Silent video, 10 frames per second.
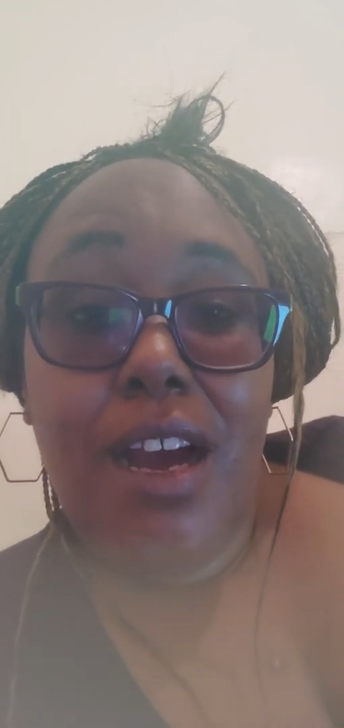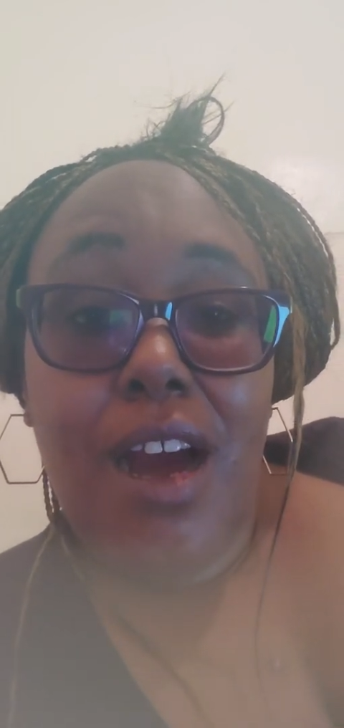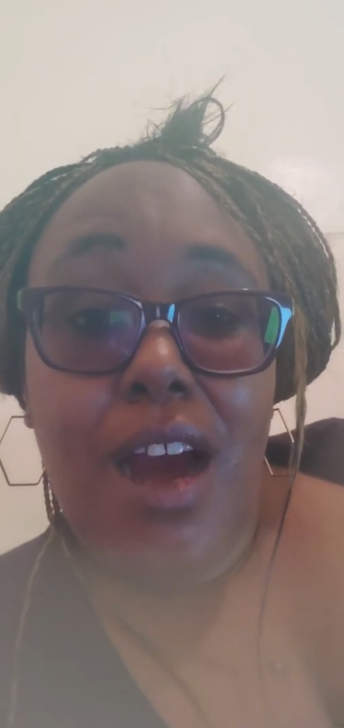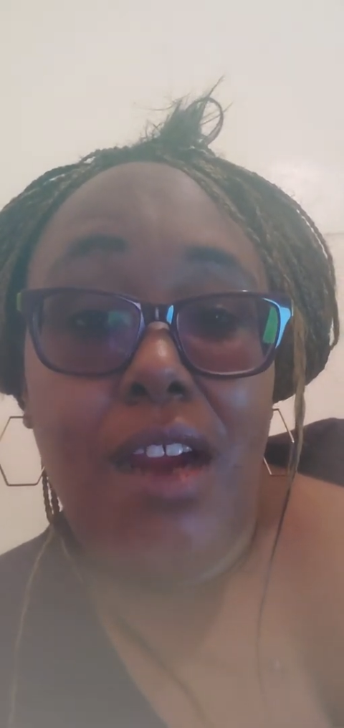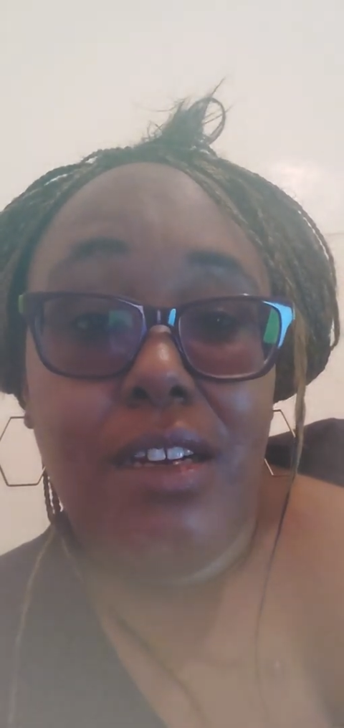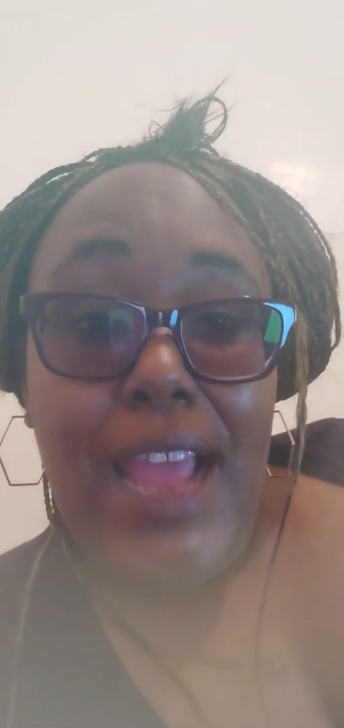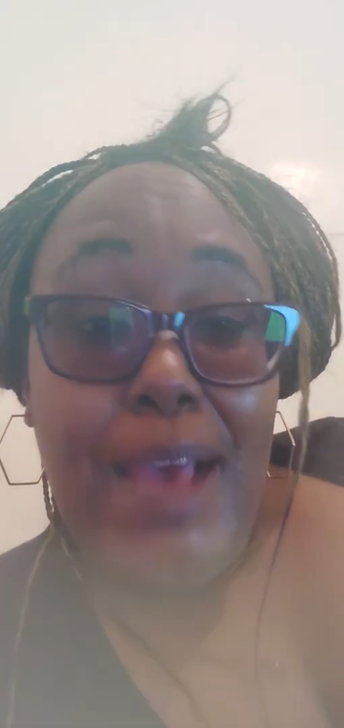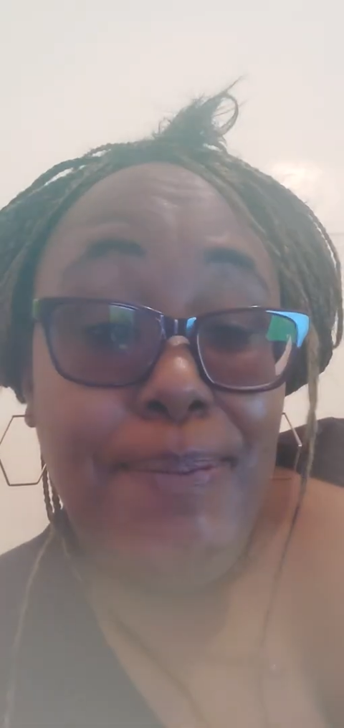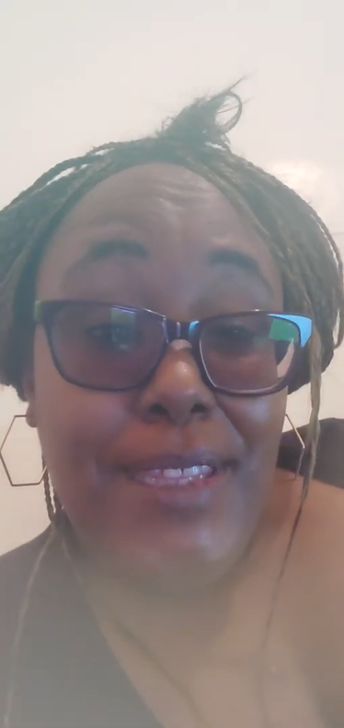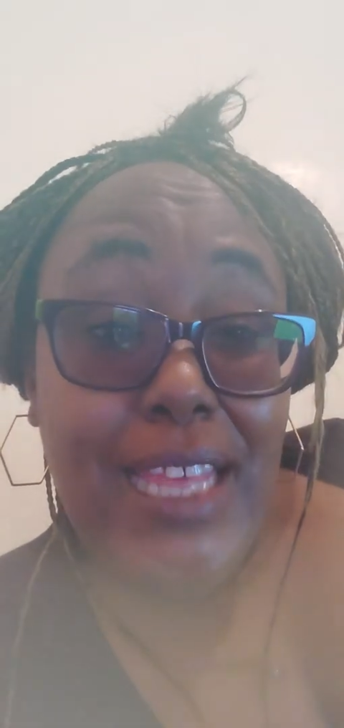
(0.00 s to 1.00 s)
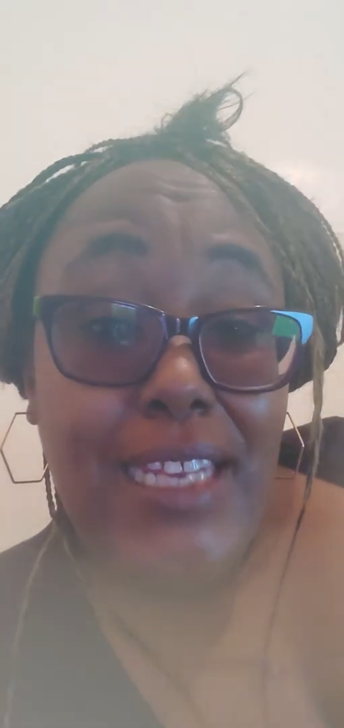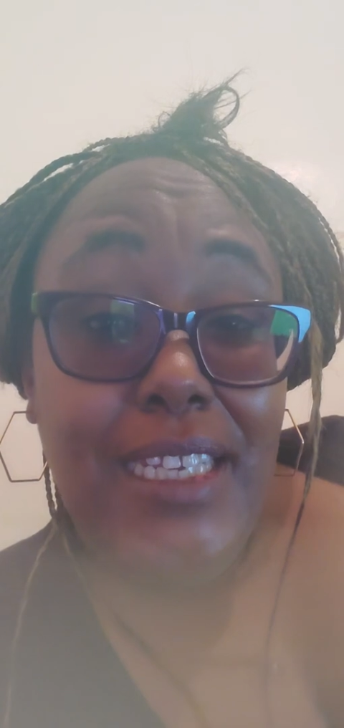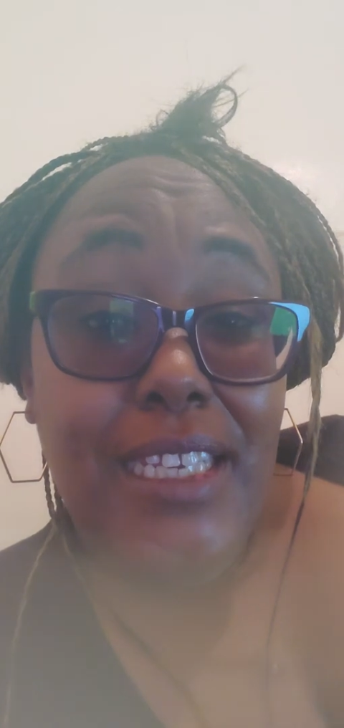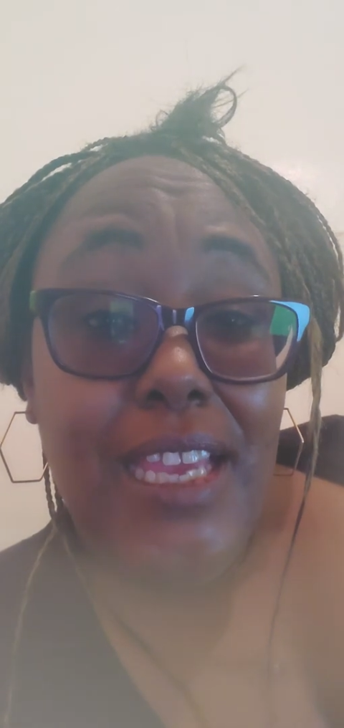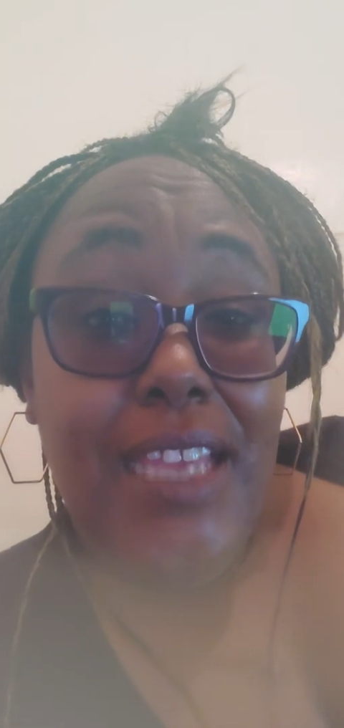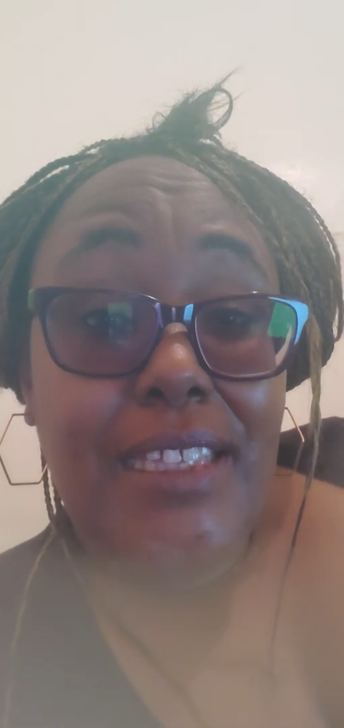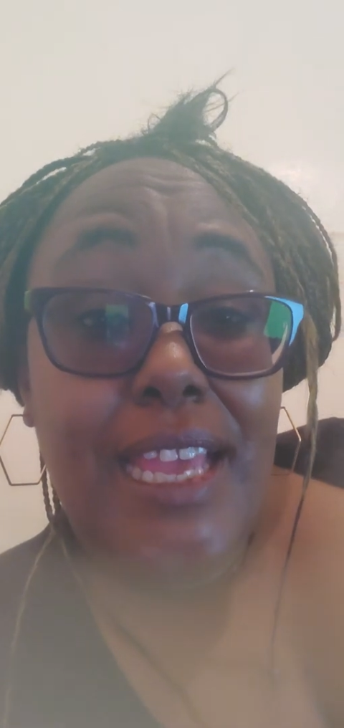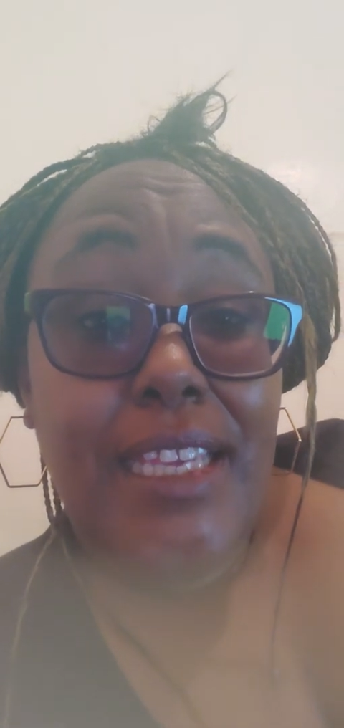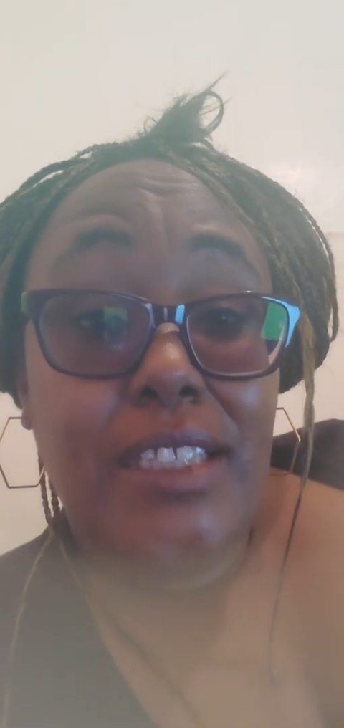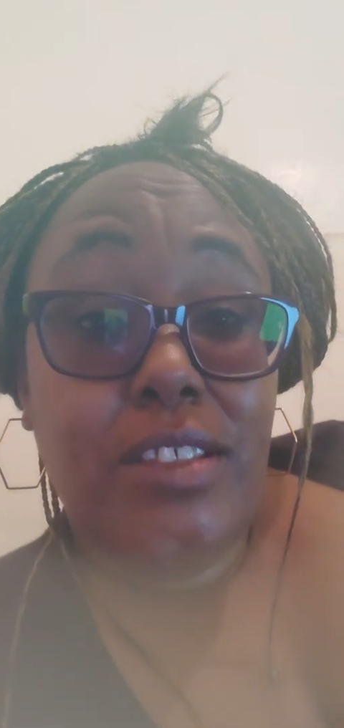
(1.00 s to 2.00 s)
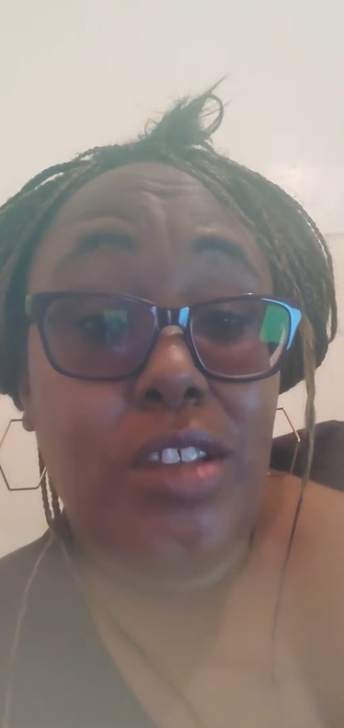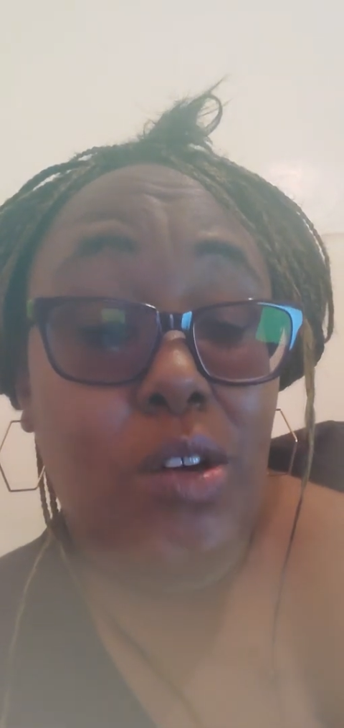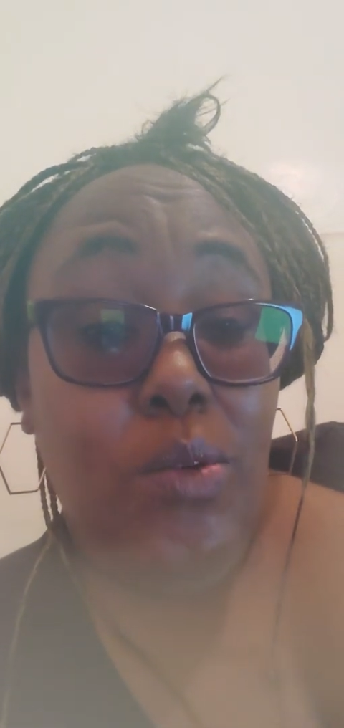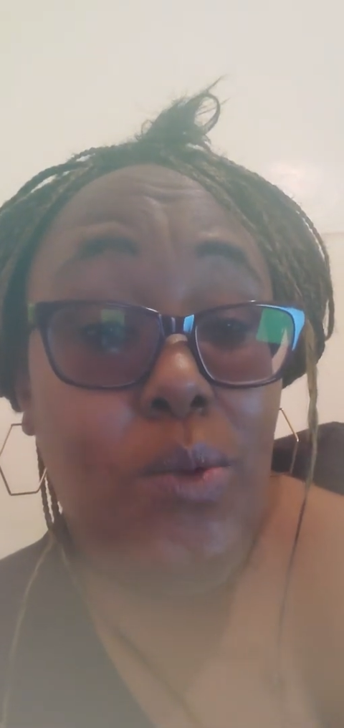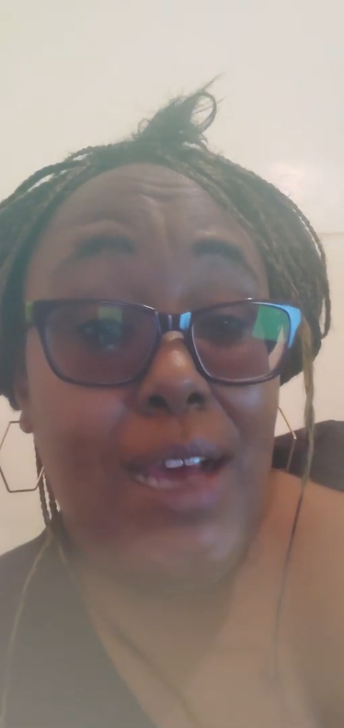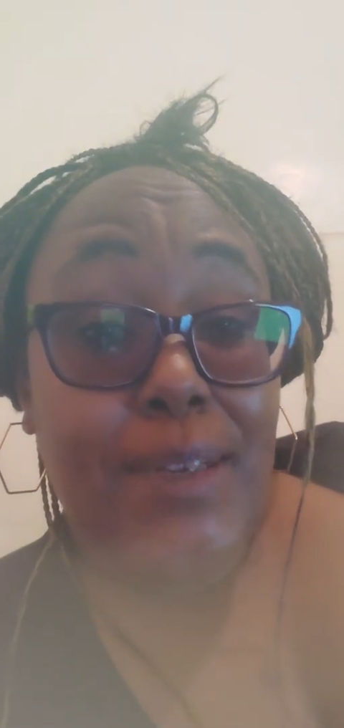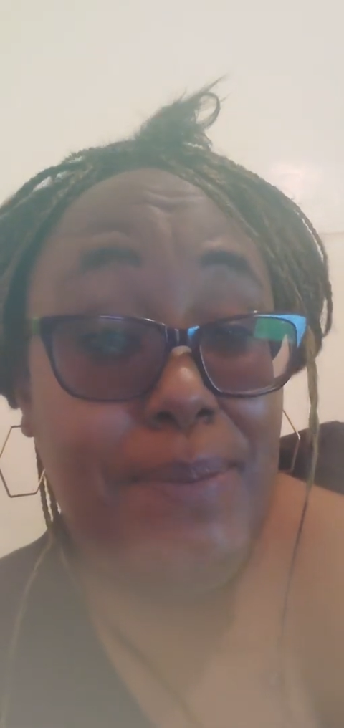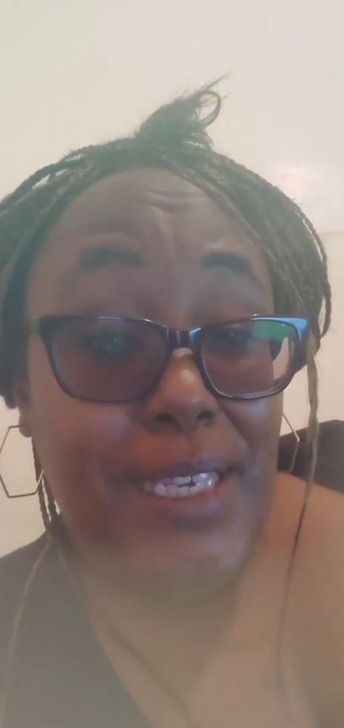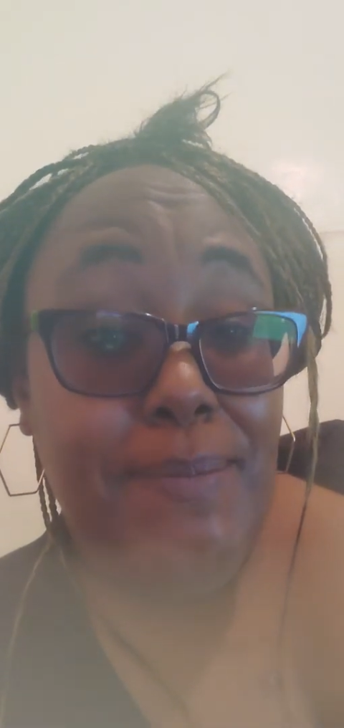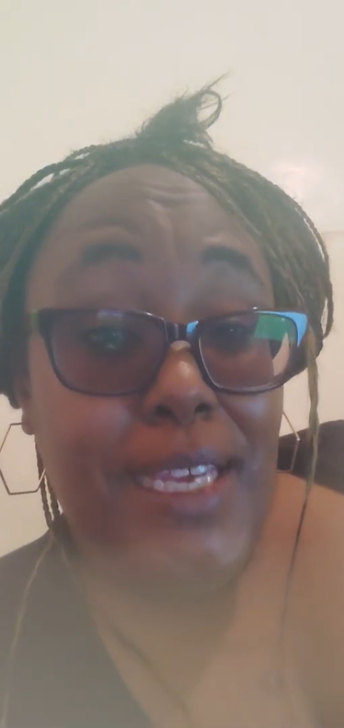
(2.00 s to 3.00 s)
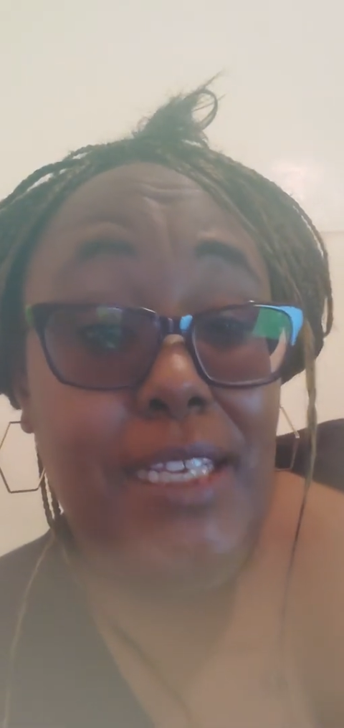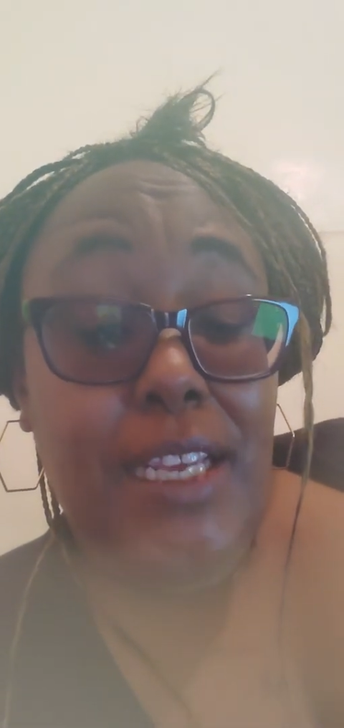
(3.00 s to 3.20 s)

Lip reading: are apathetic and they don't want to be men,